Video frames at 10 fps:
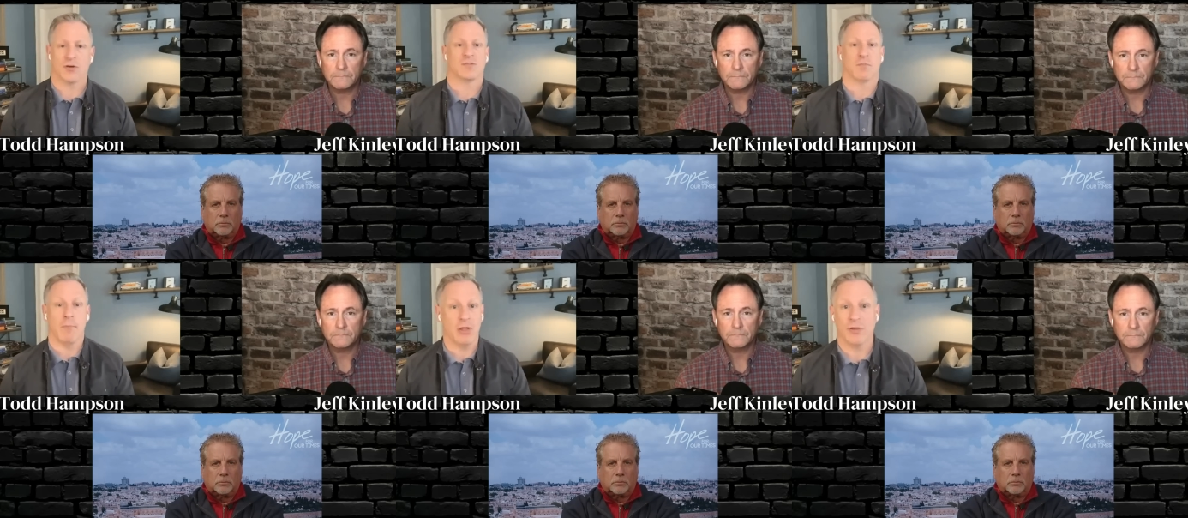
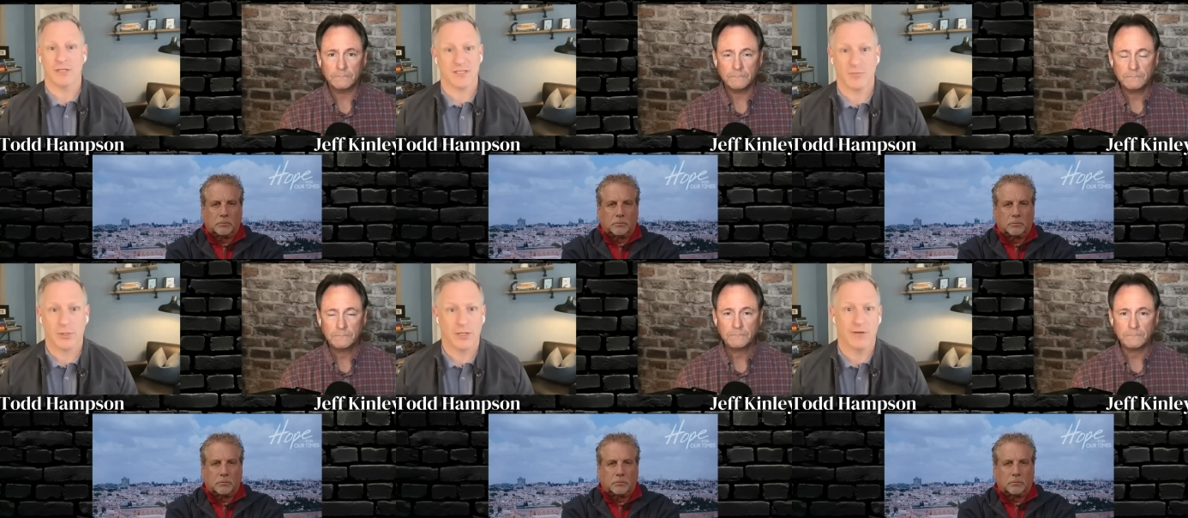Speaker 1: millions of
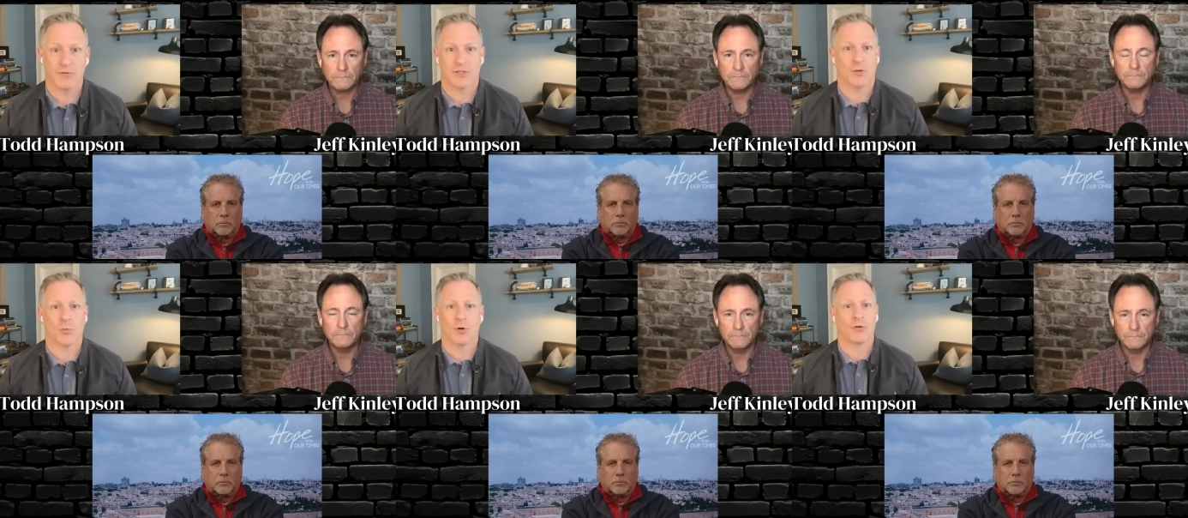believers in the
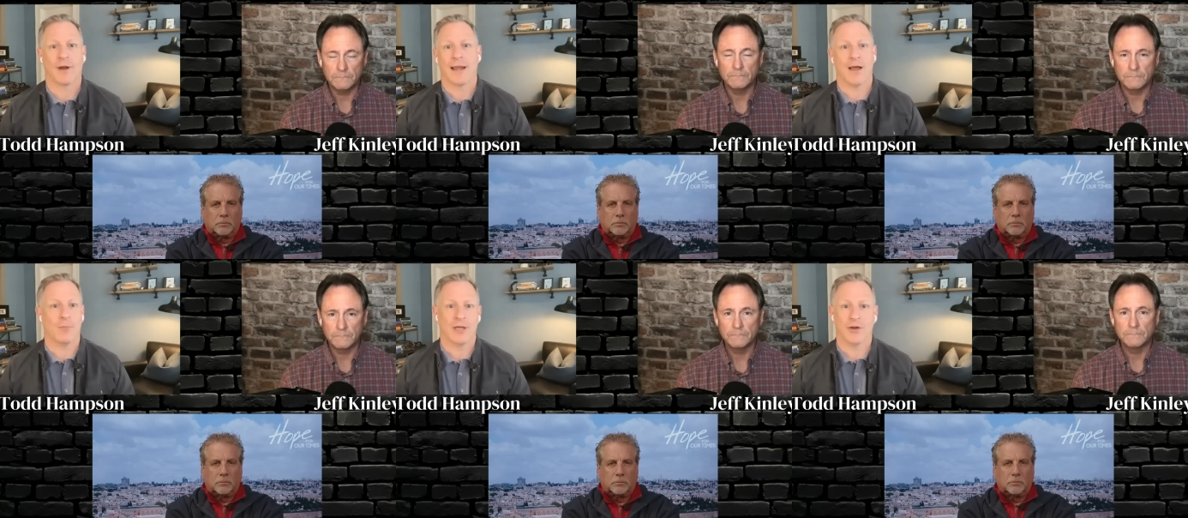world right now
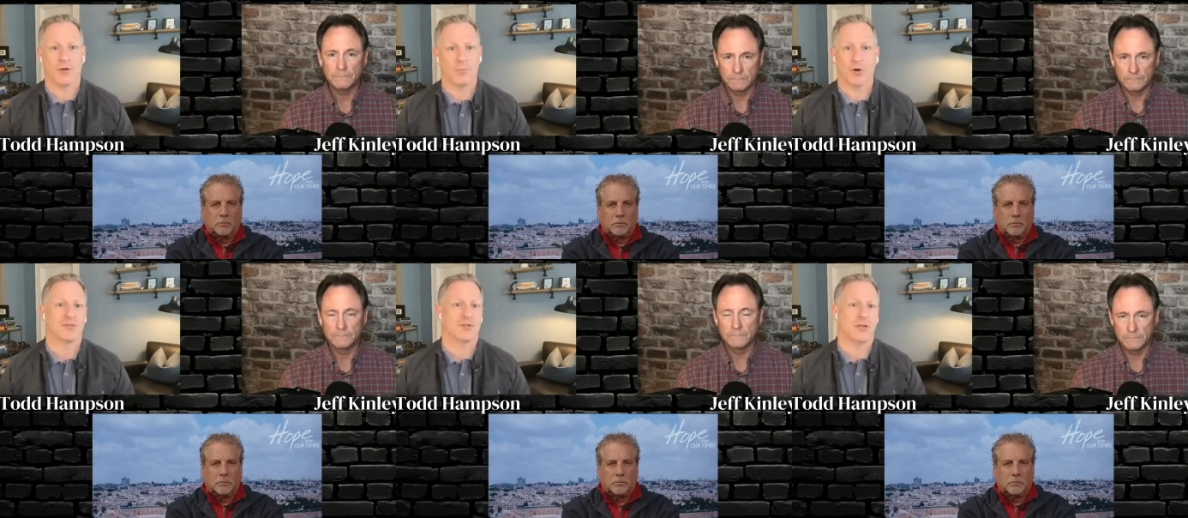being
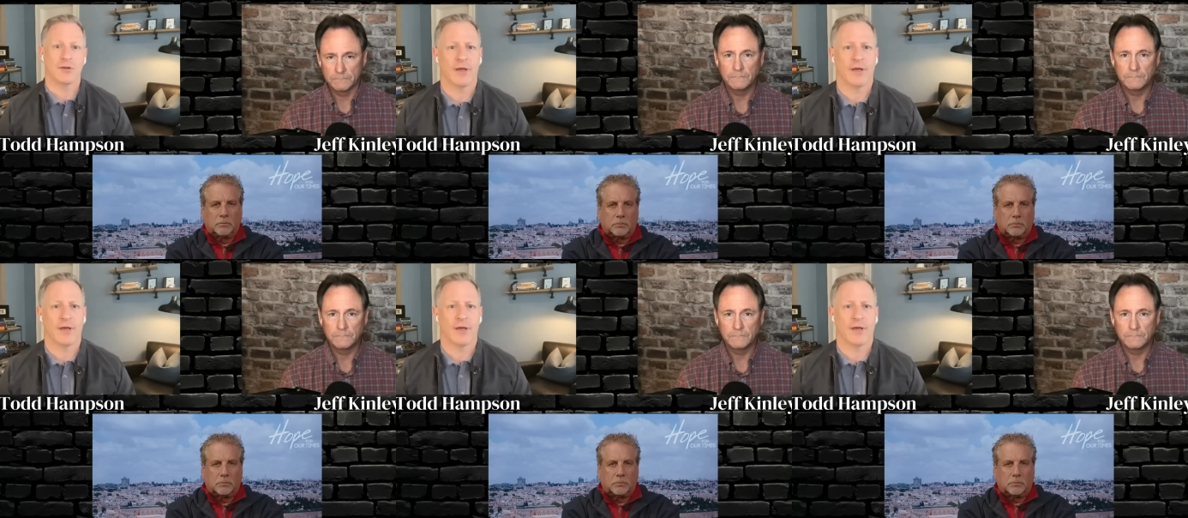persecuted
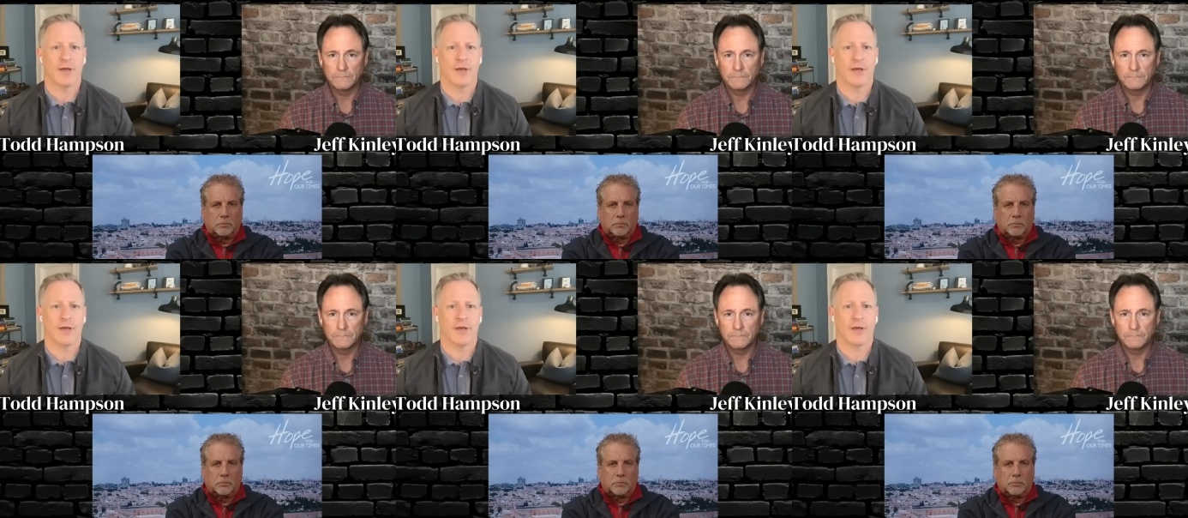and
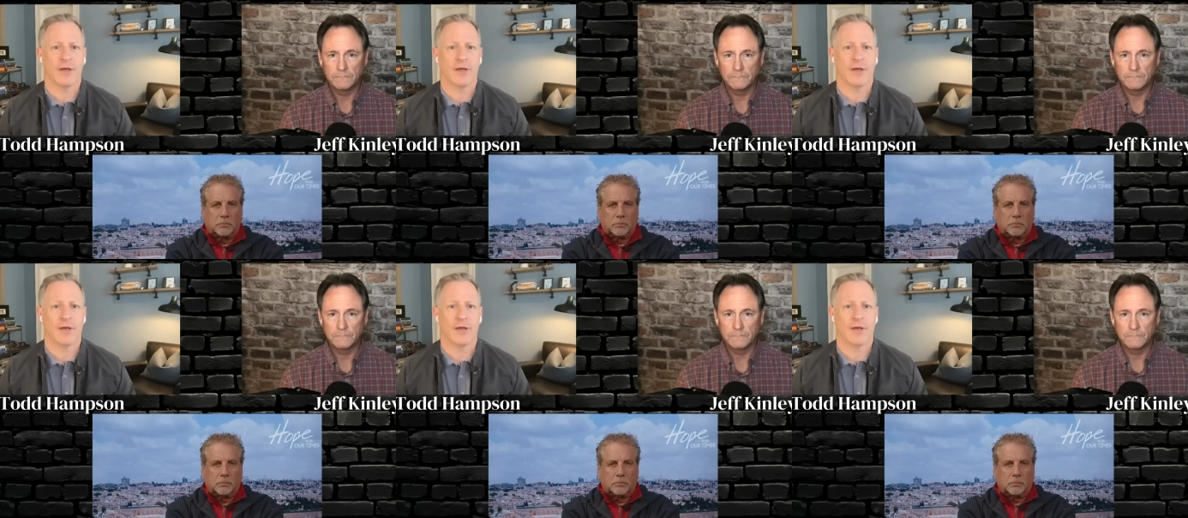martyred daily
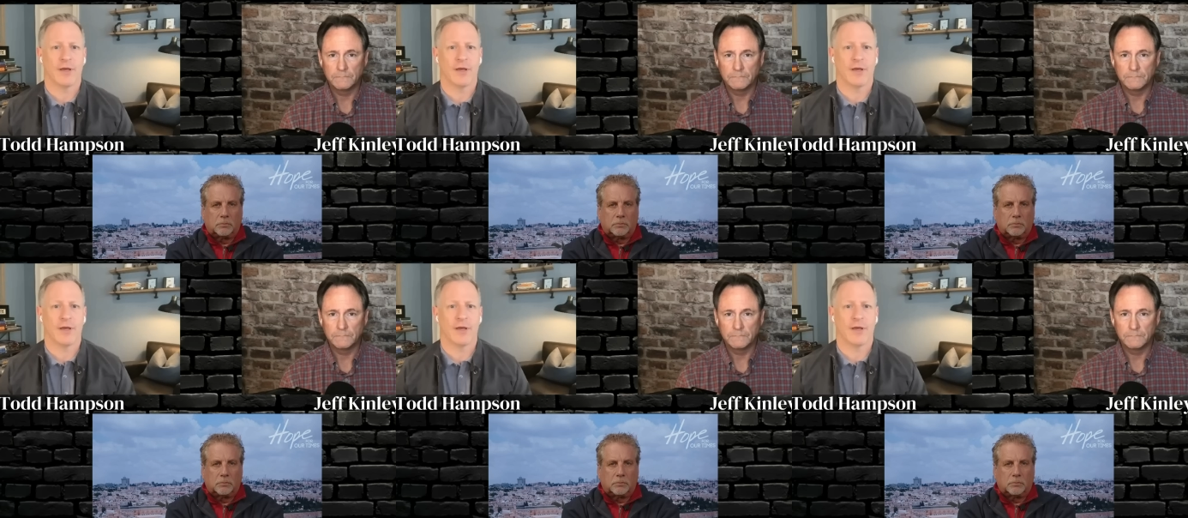for their faith.